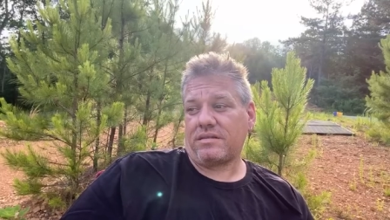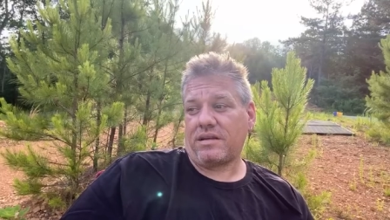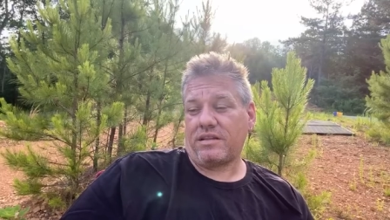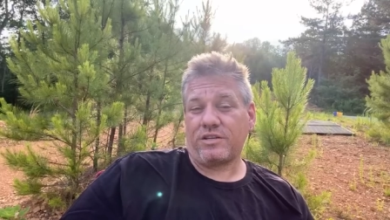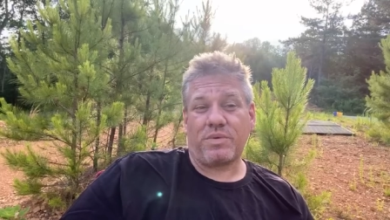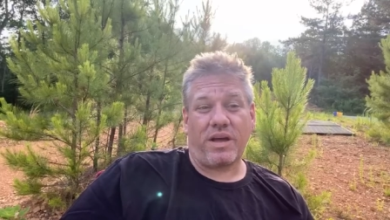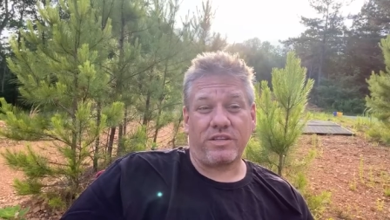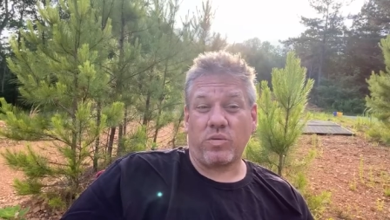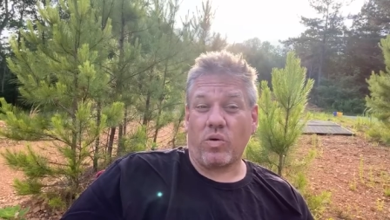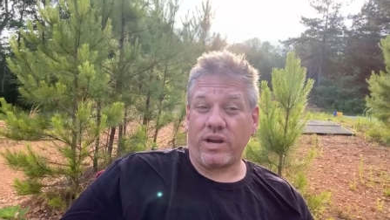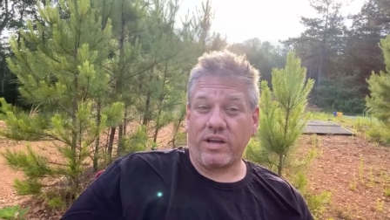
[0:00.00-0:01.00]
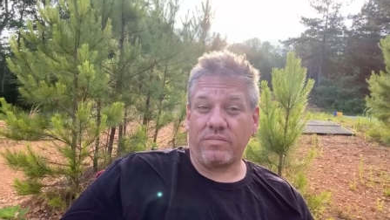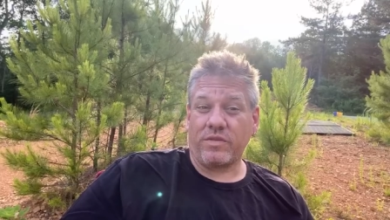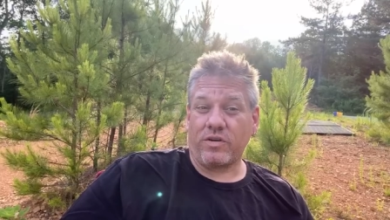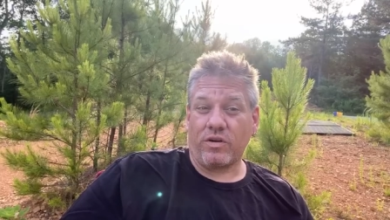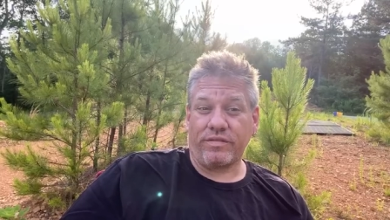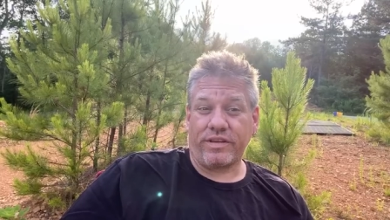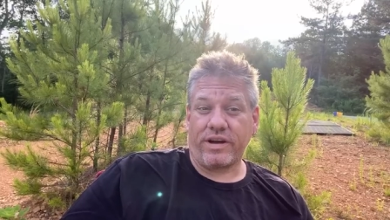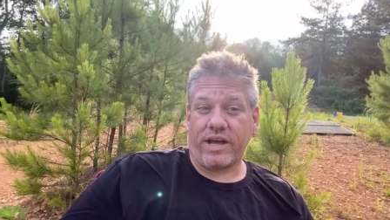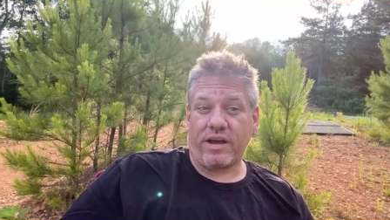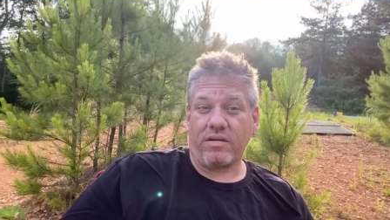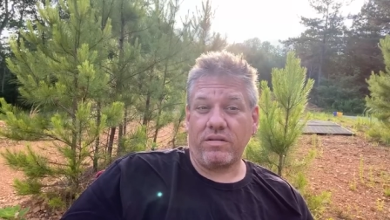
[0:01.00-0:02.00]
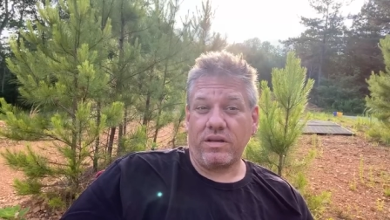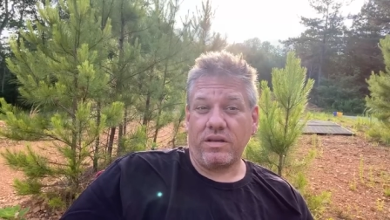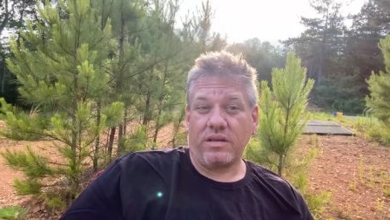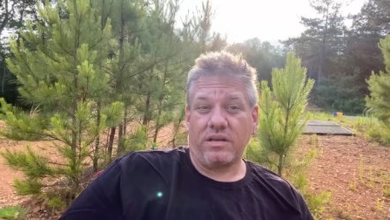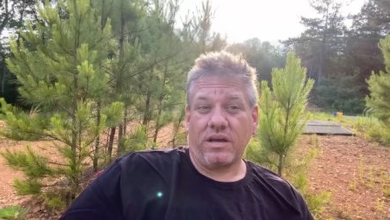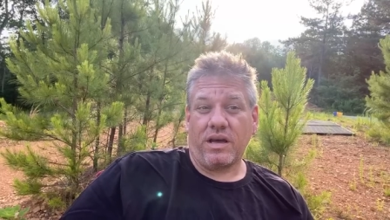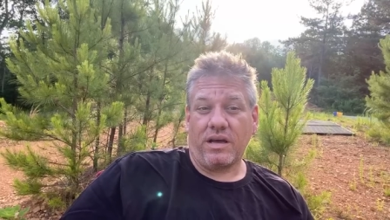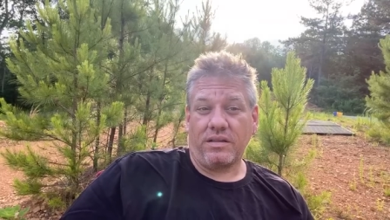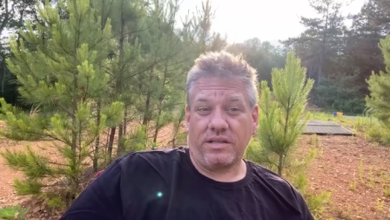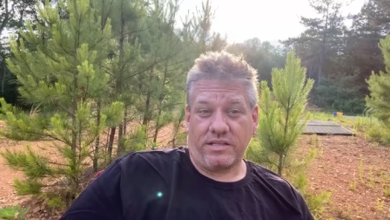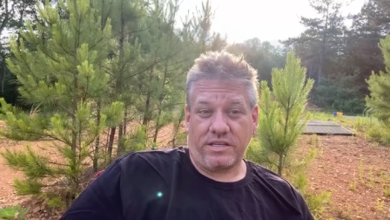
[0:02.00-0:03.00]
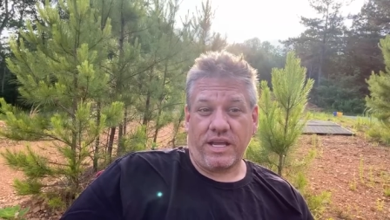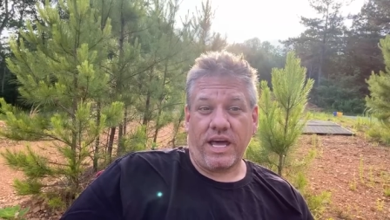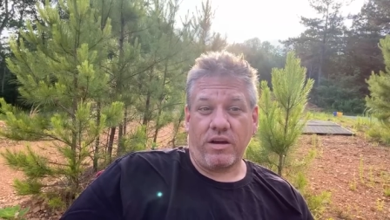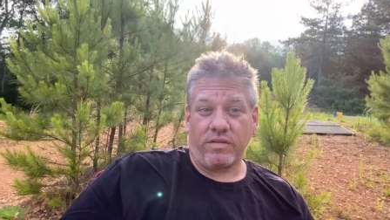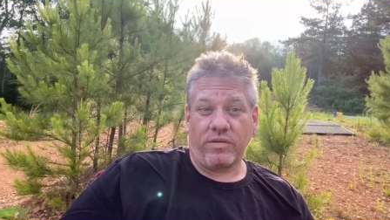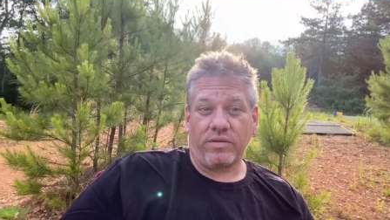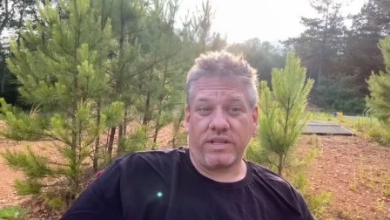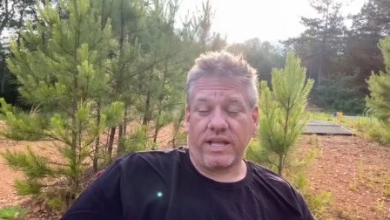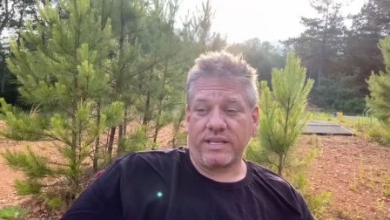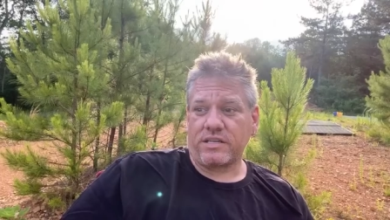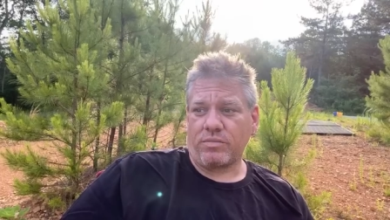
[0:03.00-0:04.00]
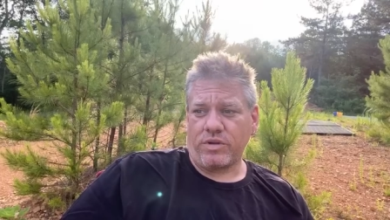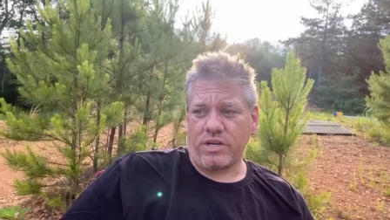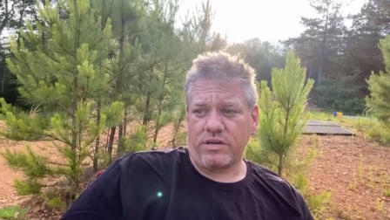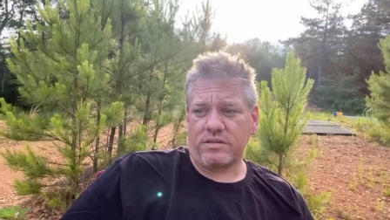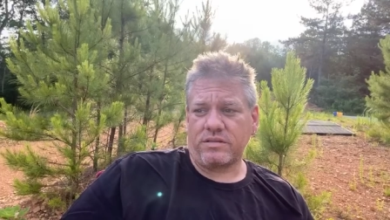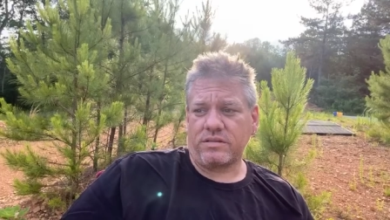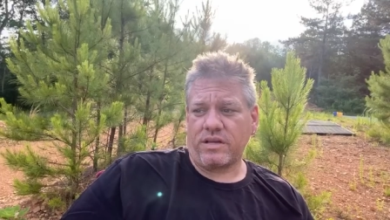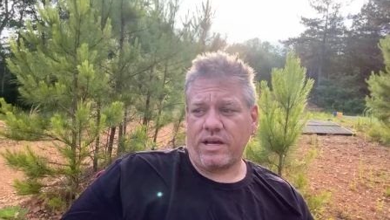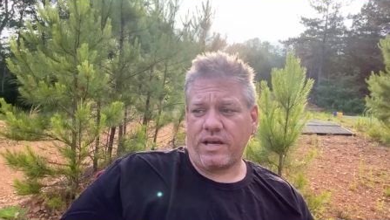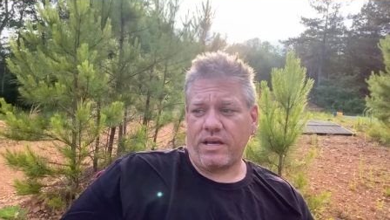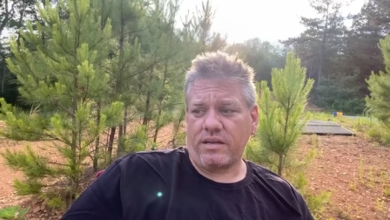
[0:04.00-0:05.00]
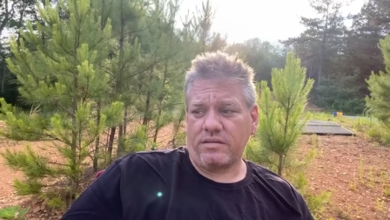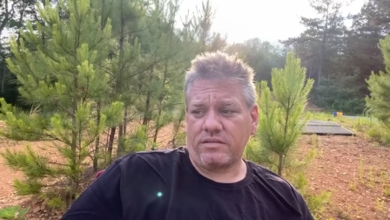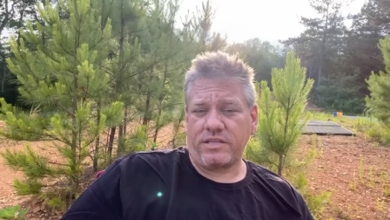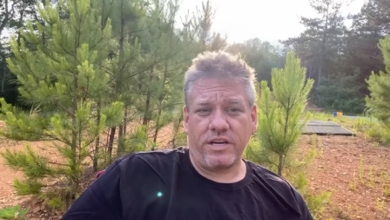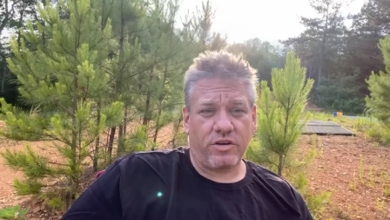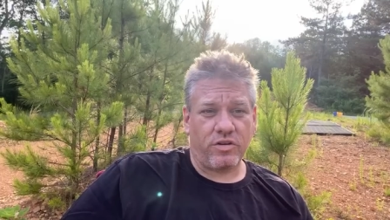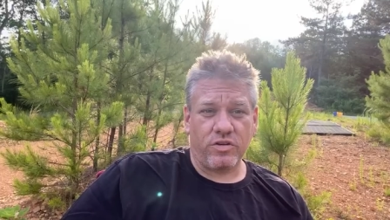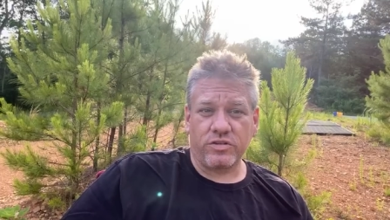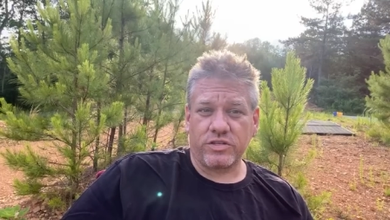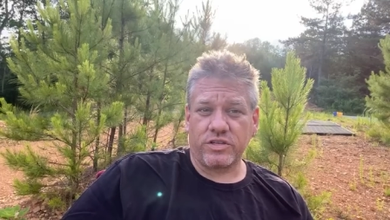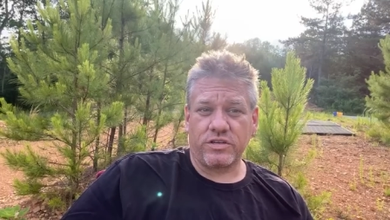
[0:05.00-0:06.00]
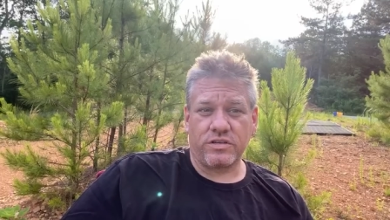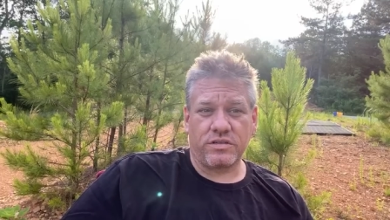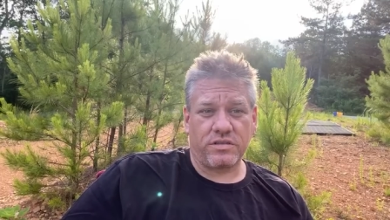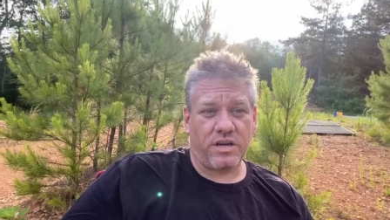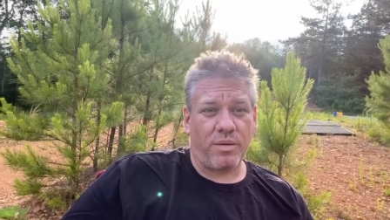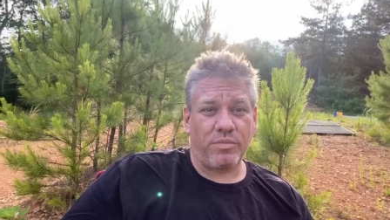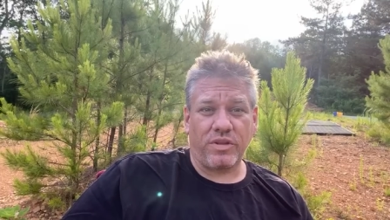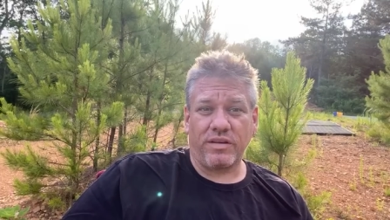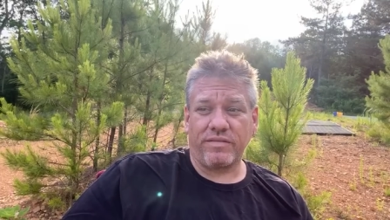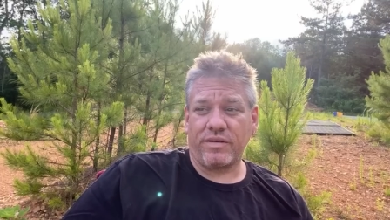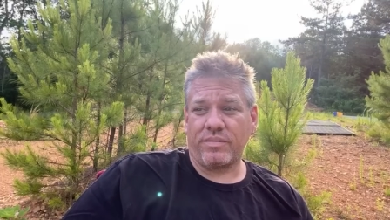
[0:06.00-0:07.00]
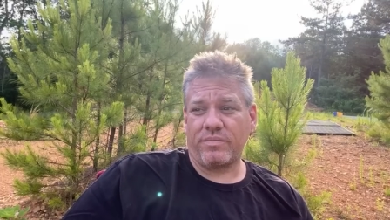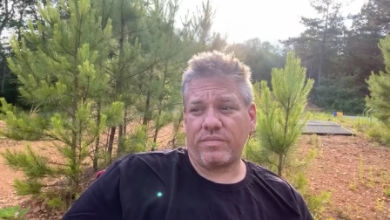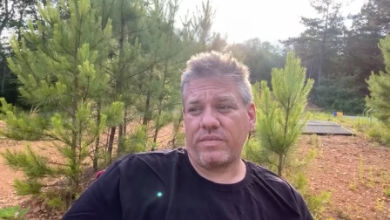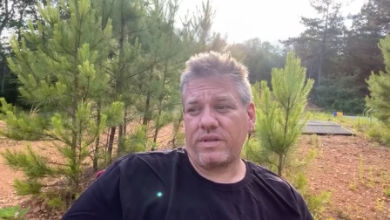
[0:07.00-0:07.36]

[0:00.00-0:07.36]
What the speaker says: there's probably 20 of them that are over there now that they got over there within the last couple of years. And scenic cruisers, a couple of them.